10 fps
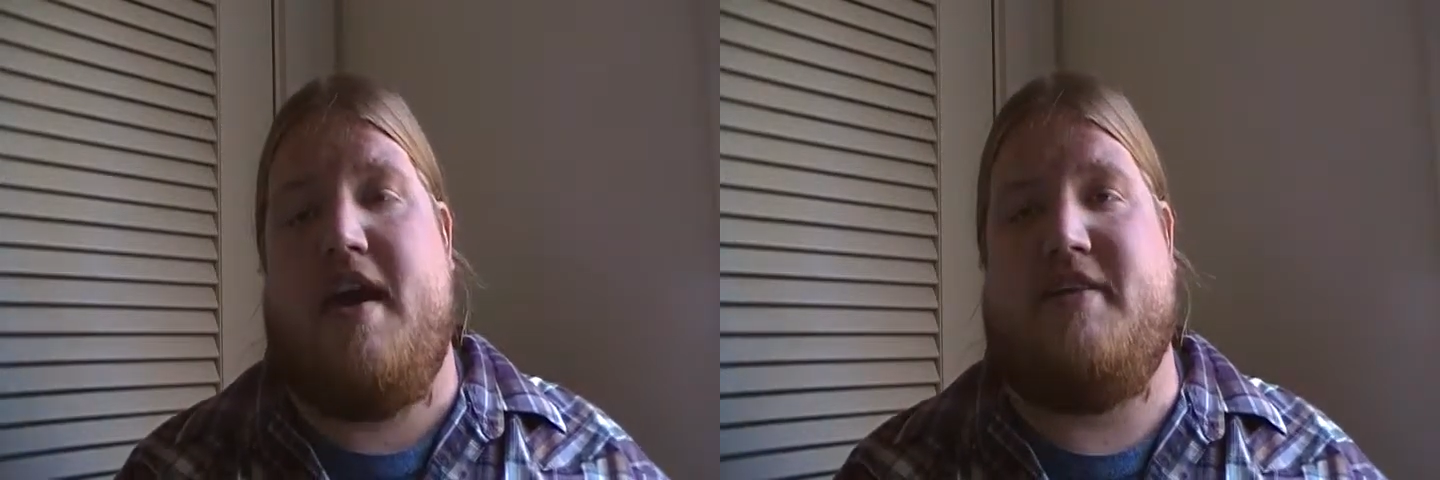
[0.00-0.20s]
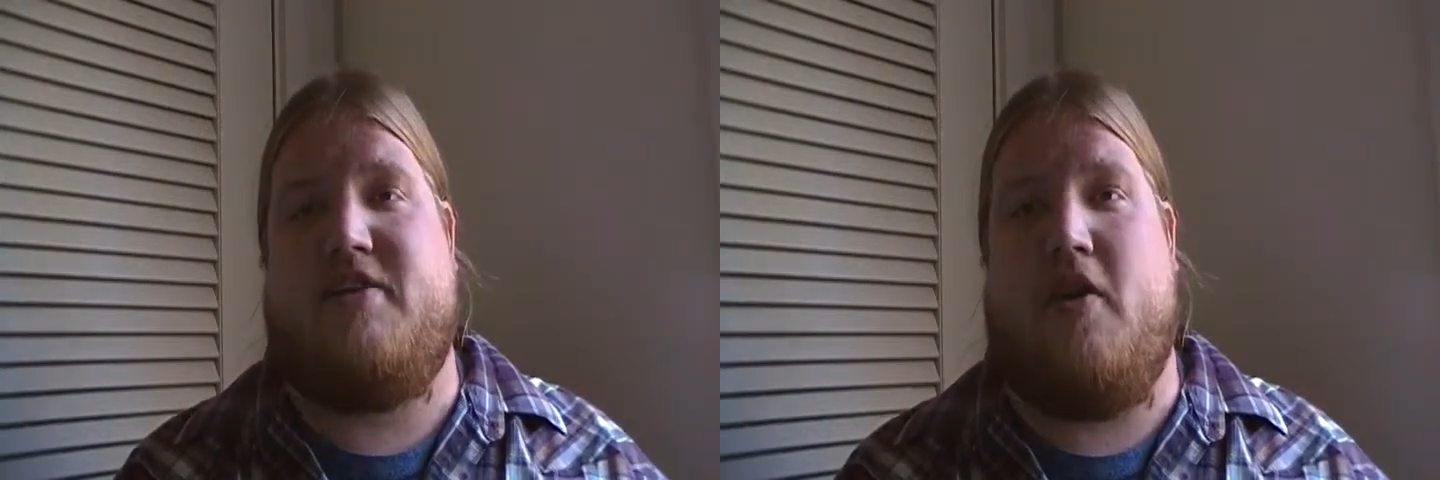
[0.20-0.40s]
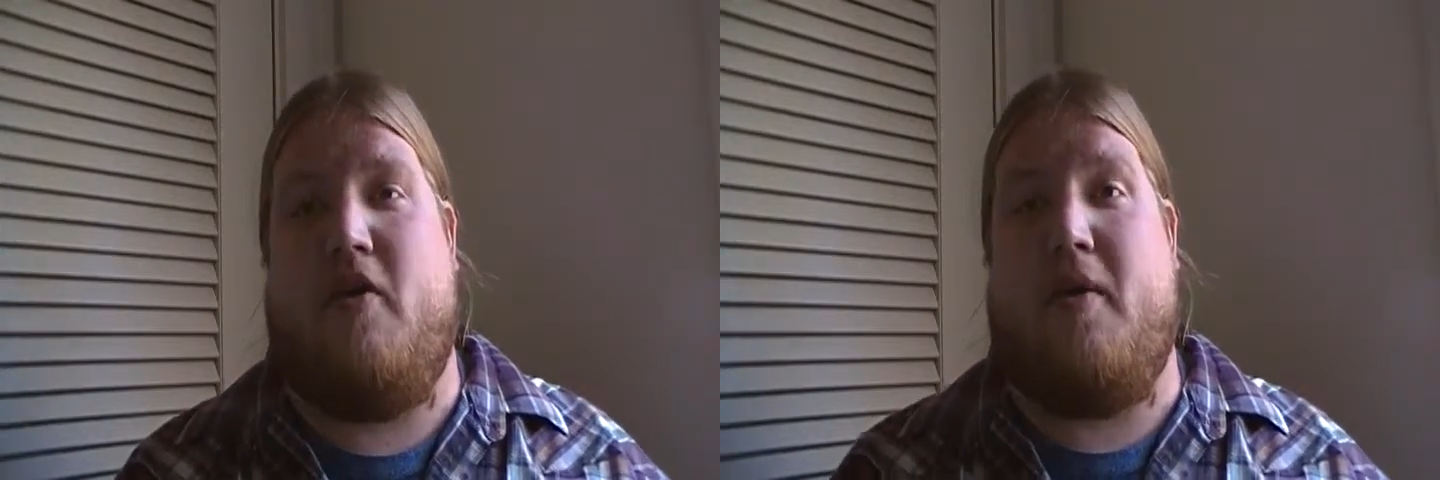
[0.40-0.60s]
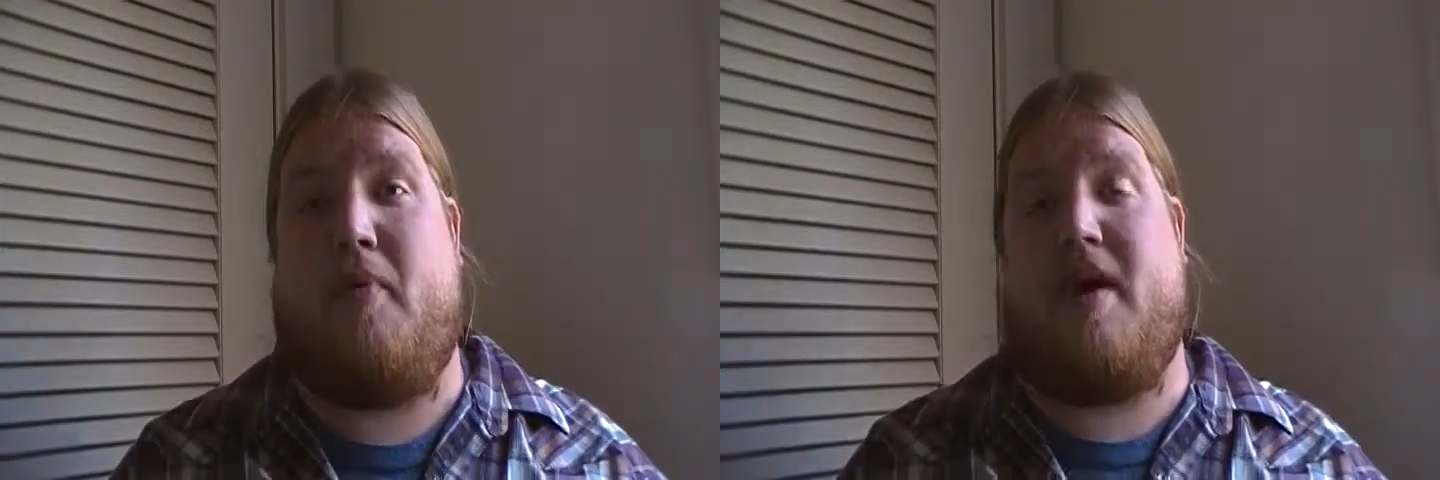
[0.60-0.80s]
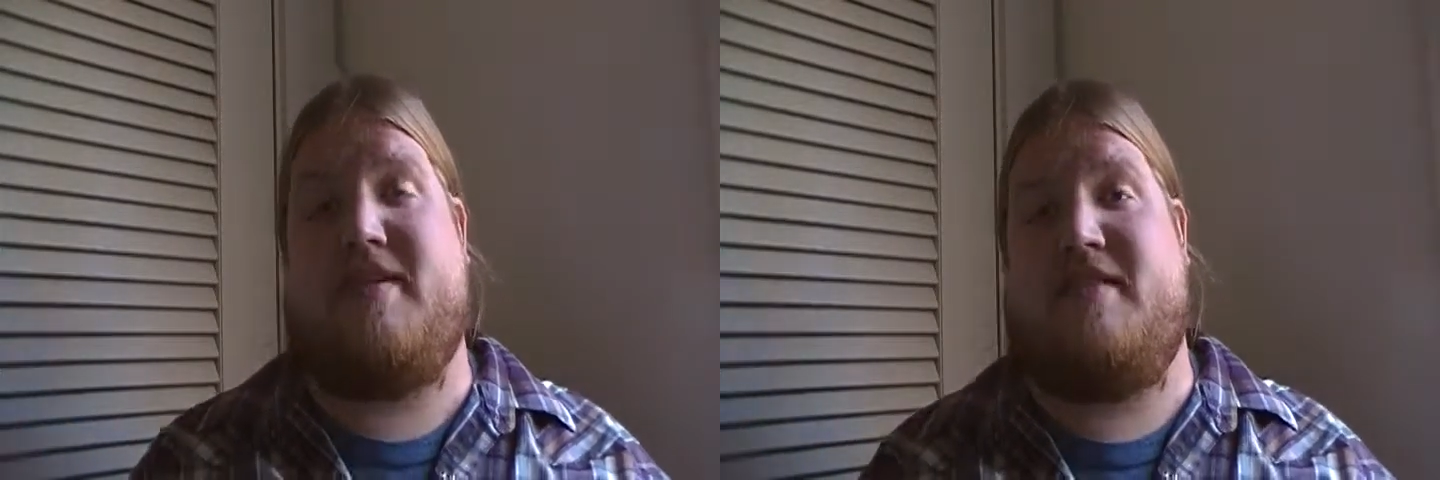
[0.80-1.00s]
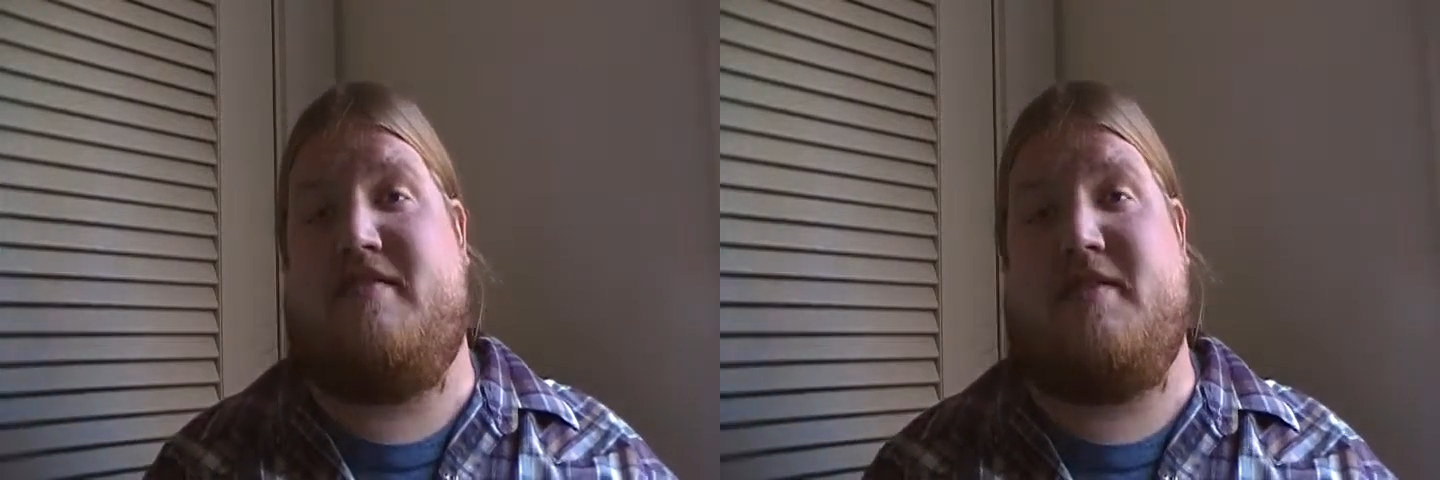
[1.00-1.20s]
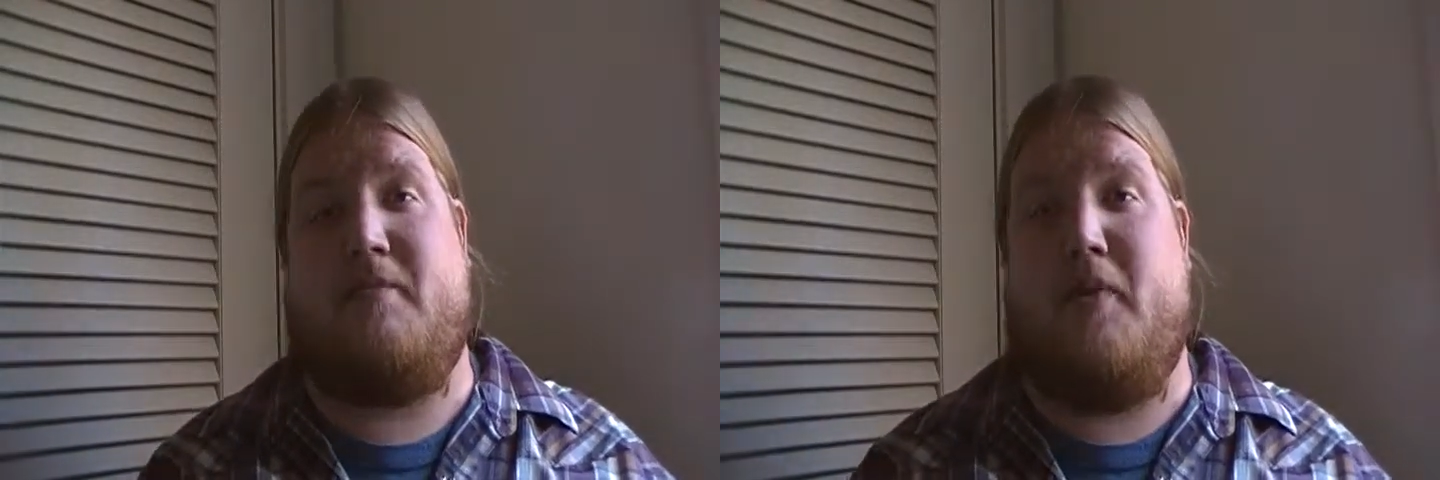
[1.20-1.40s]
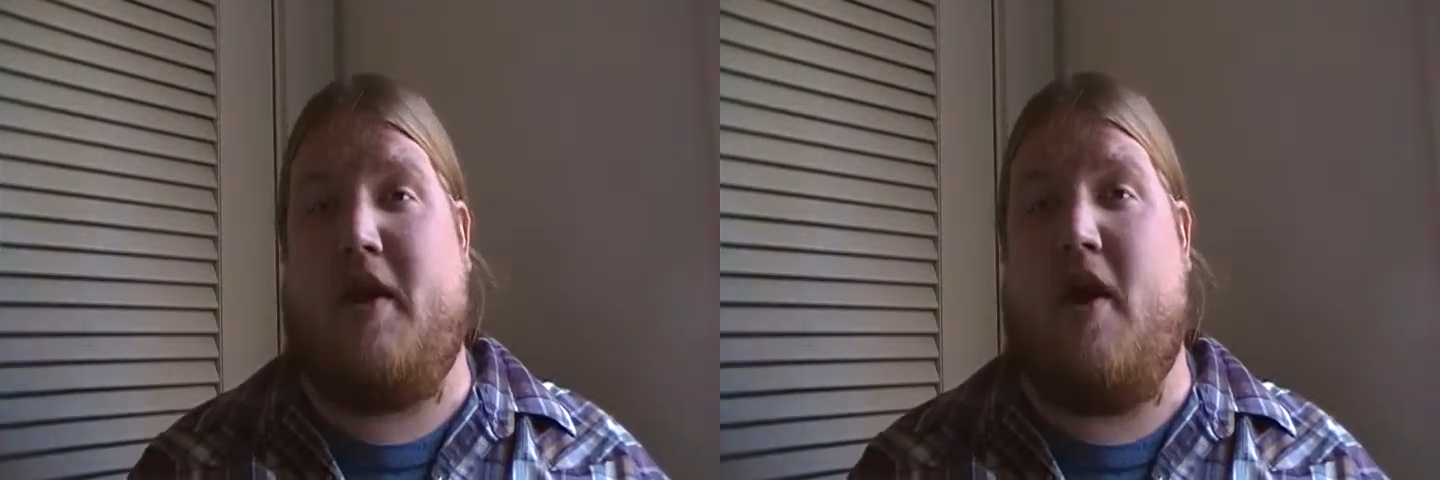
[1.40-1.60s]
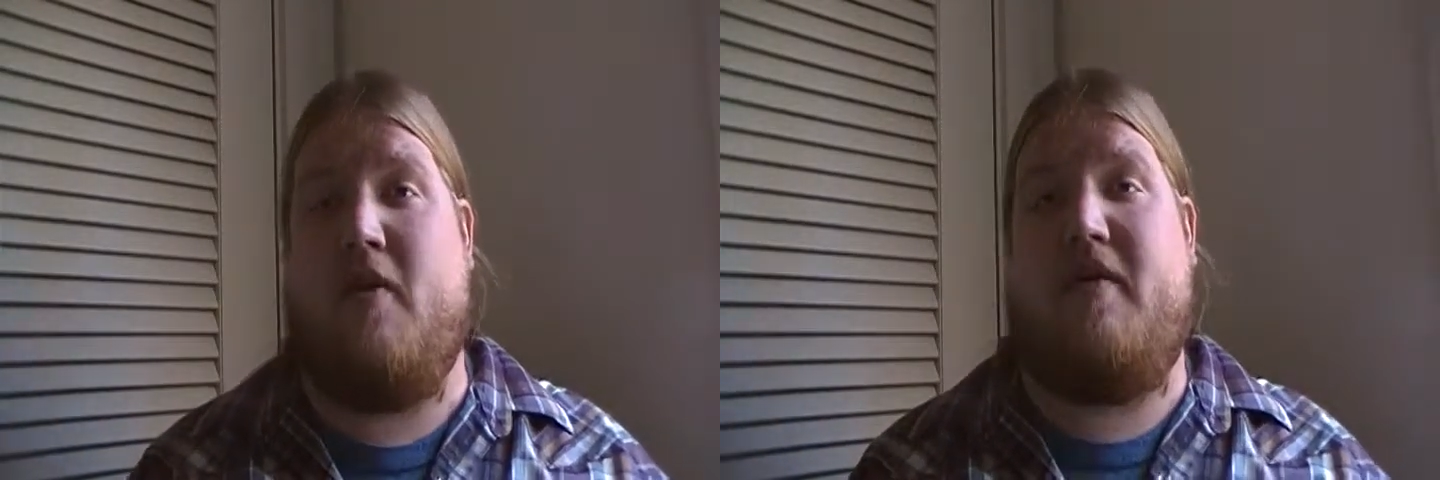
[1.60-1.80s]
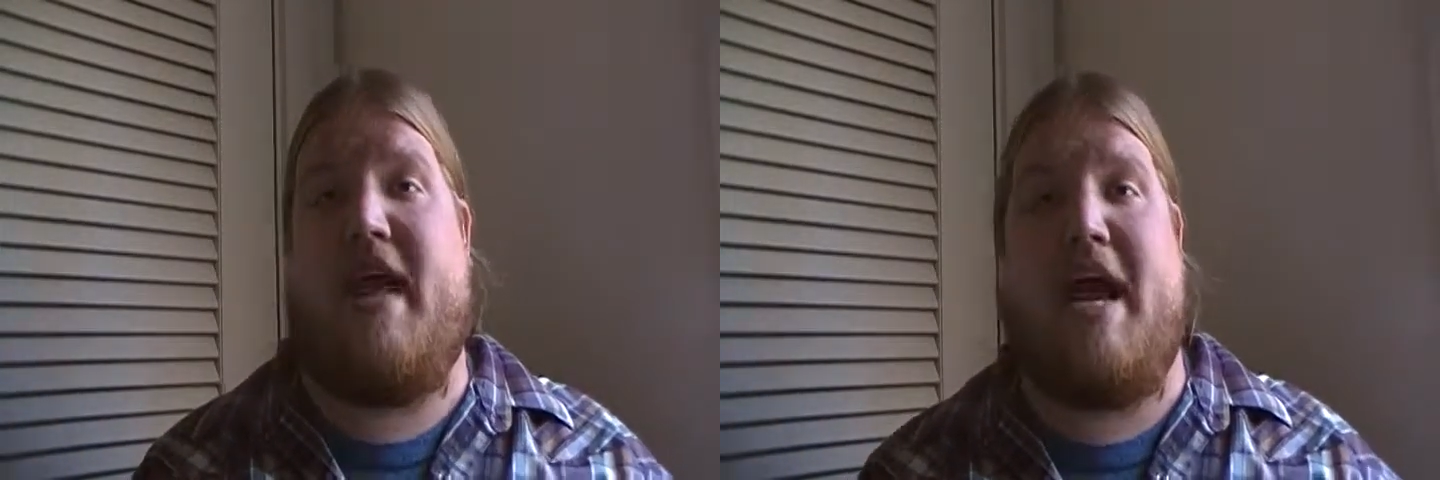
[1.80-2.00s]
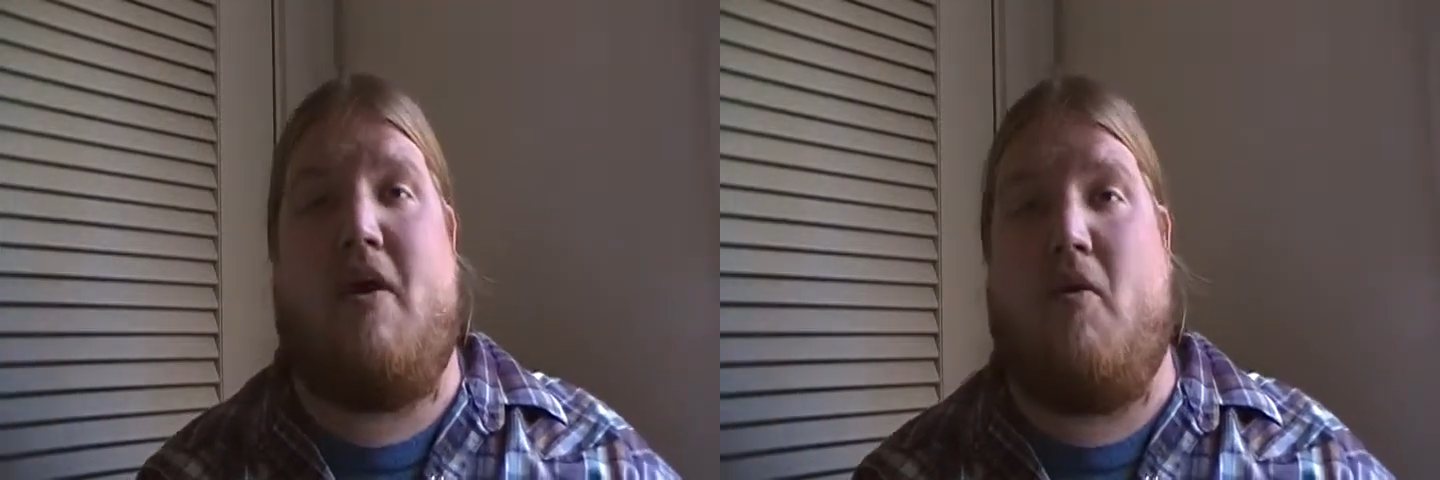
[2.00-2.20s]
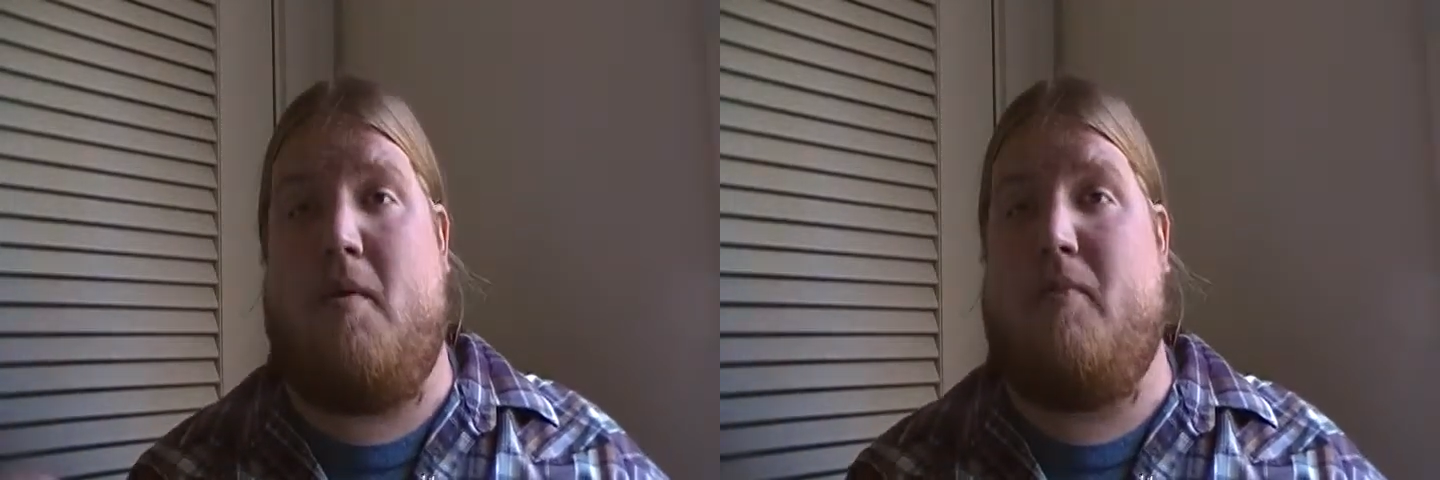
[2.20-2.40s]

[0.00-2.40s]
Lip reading: And so the process of simply going there or